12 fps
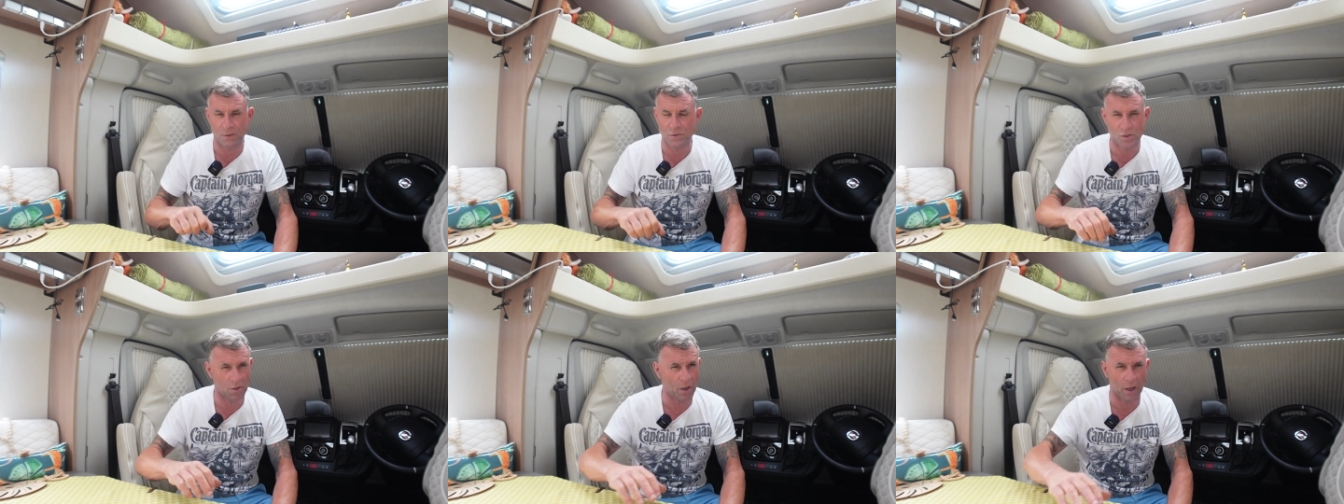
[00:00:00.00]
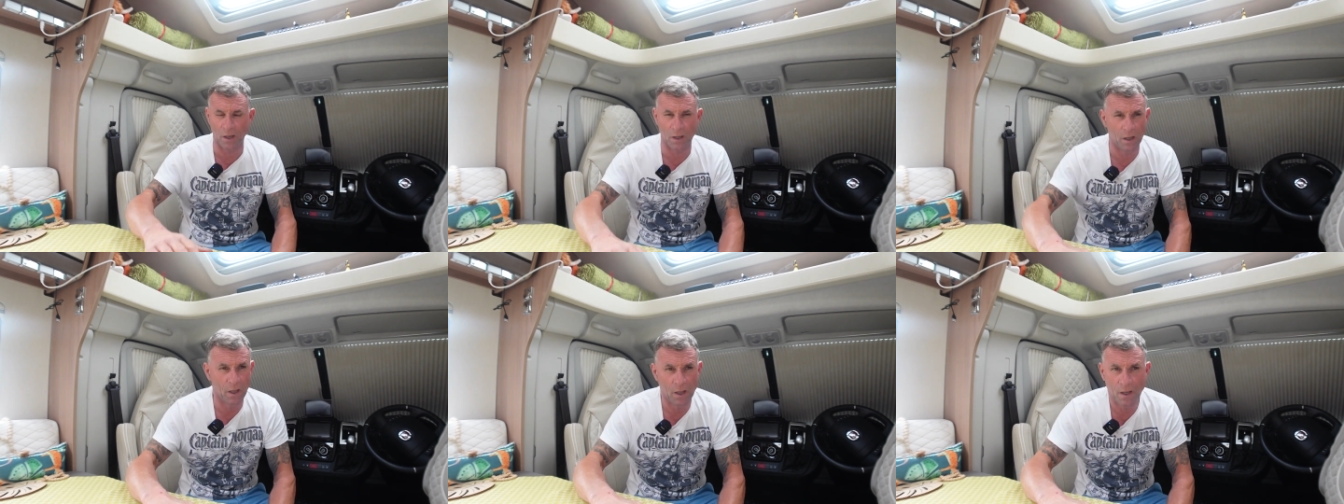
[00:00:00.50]
It was like,
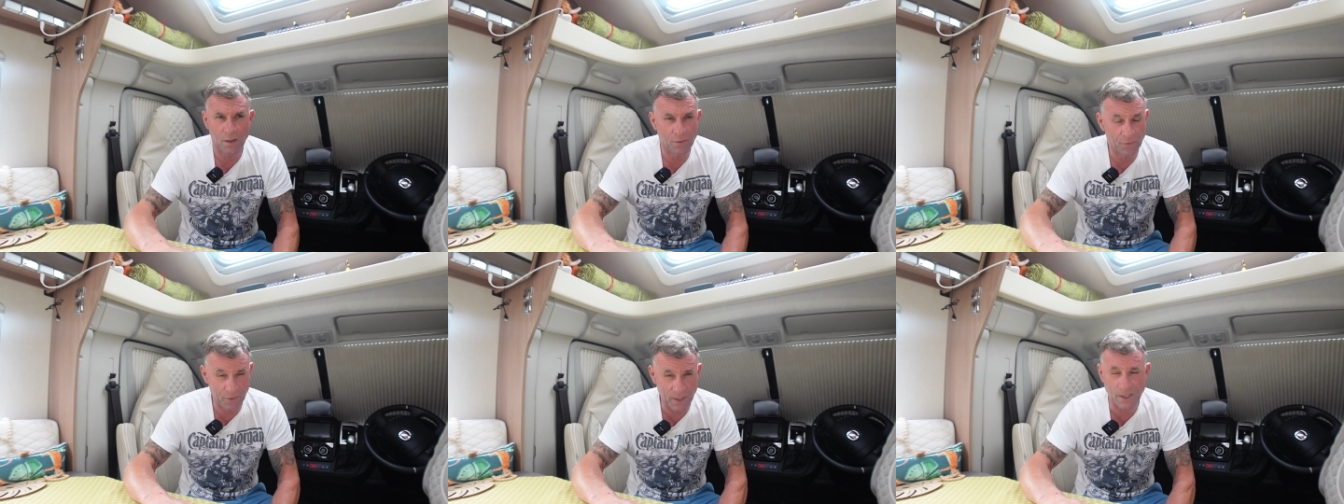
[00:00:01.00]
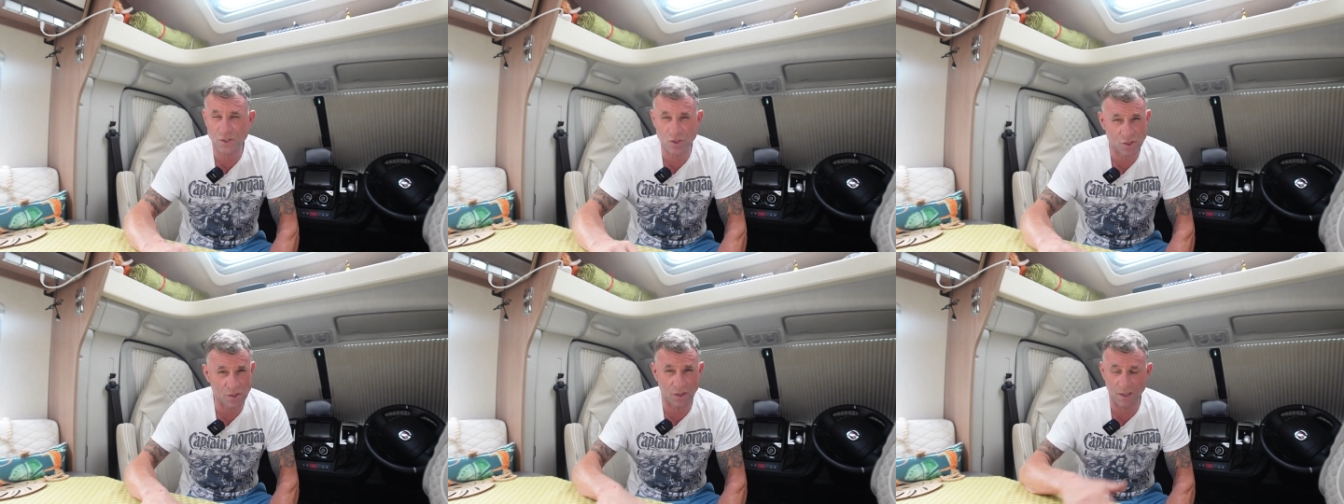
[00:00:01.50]

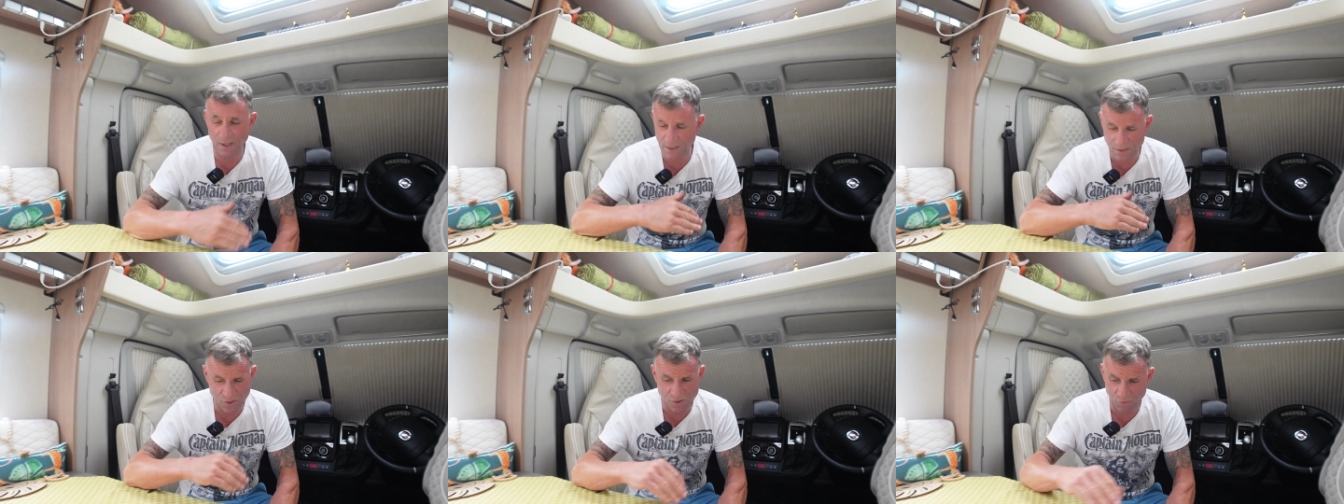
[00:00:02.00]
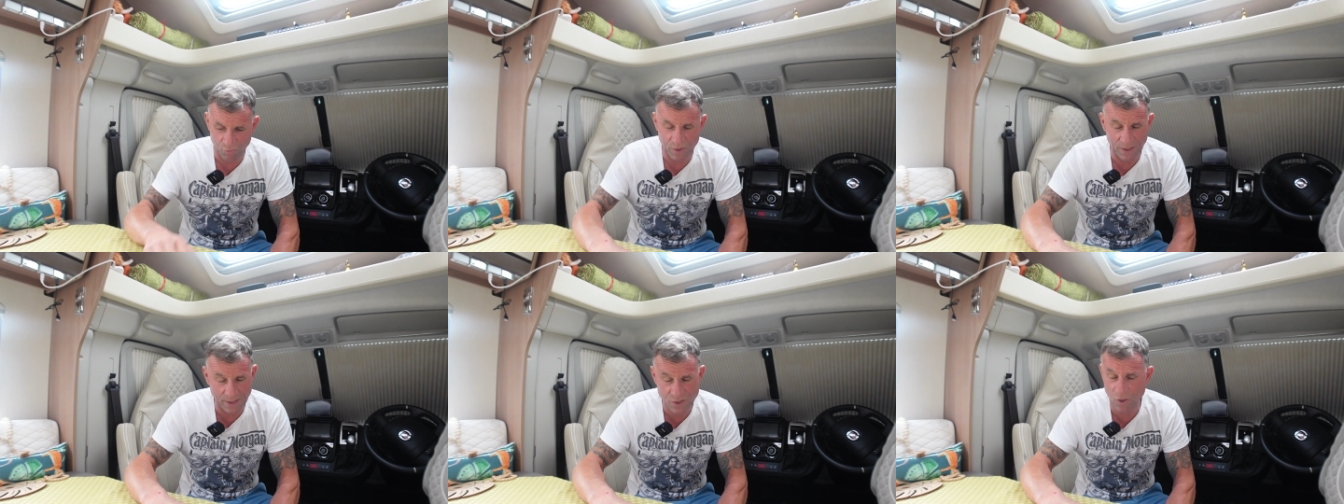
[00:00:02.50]
this is
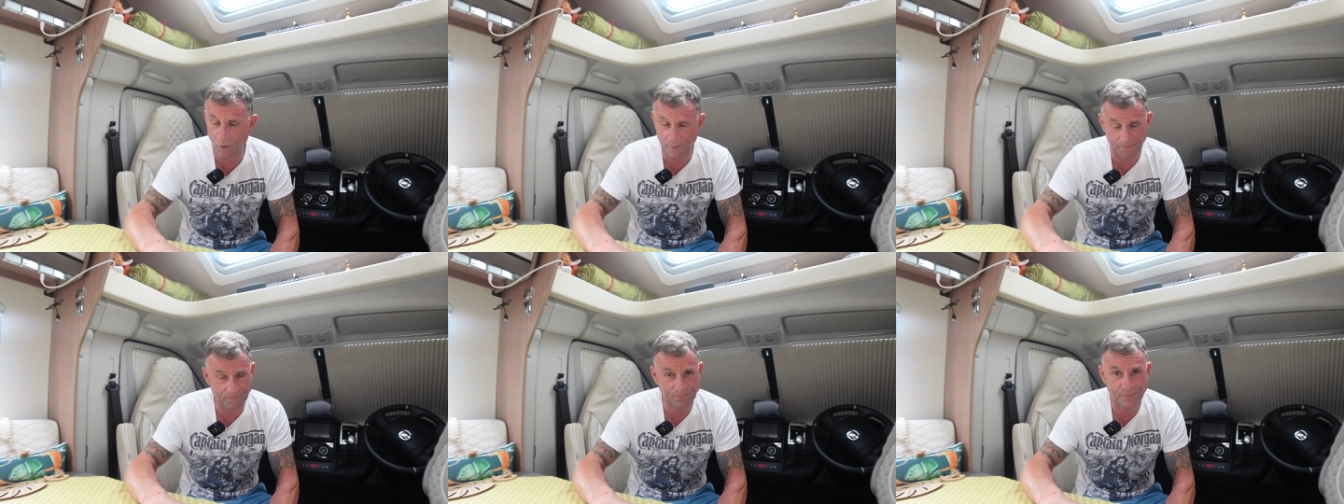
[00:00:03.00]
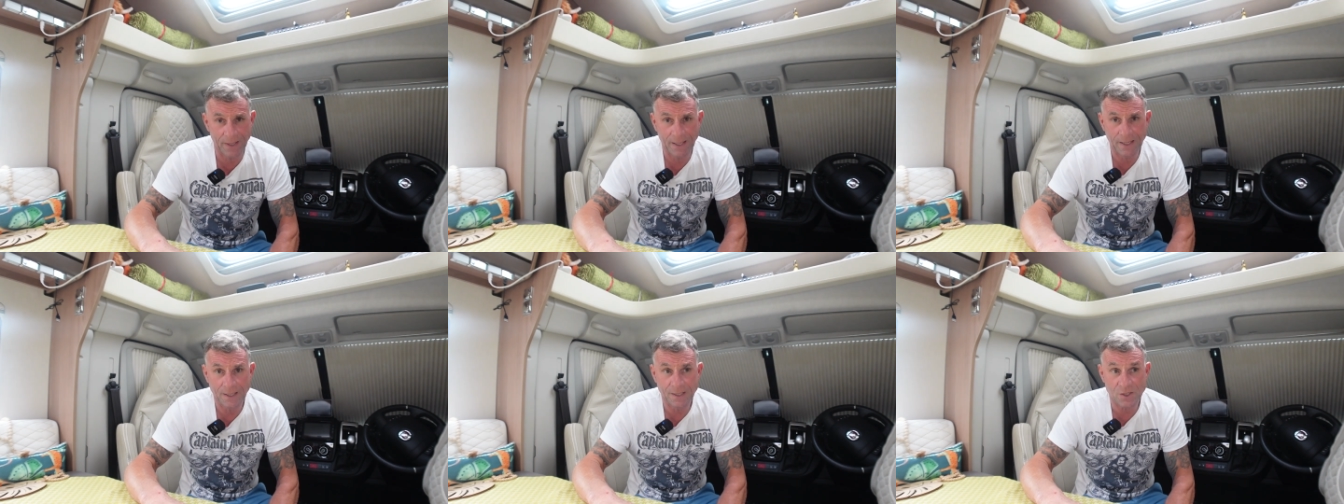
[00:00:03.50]
really tight.
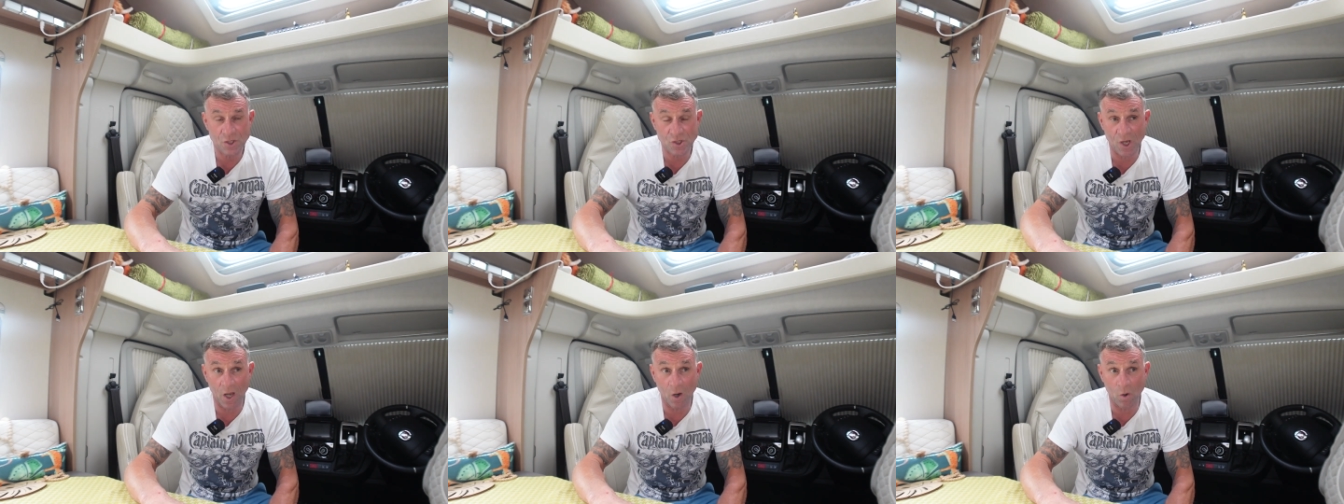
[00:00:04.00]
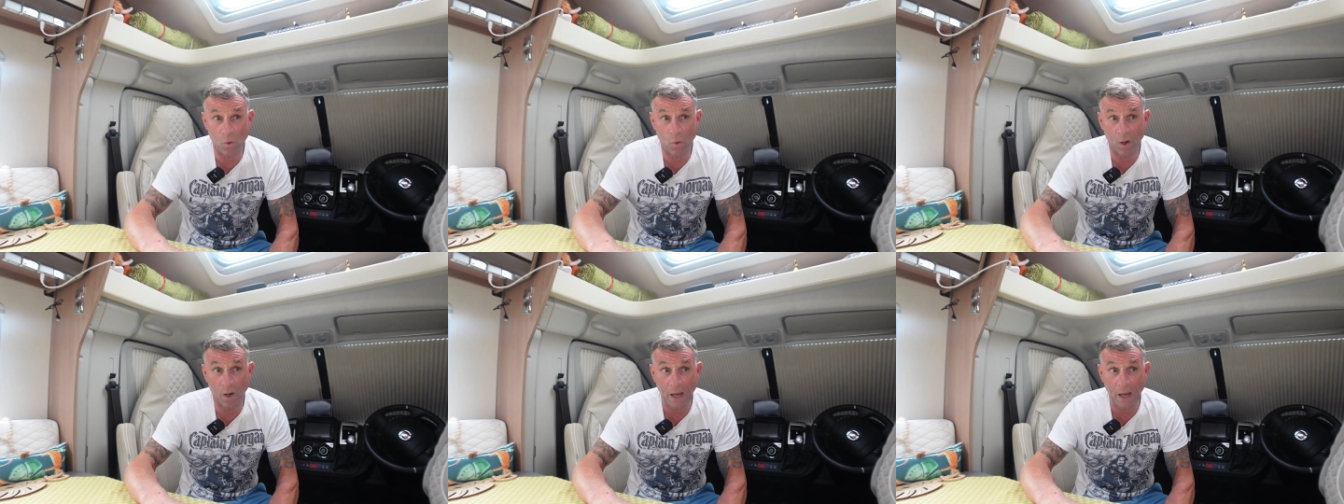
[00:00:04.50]
So,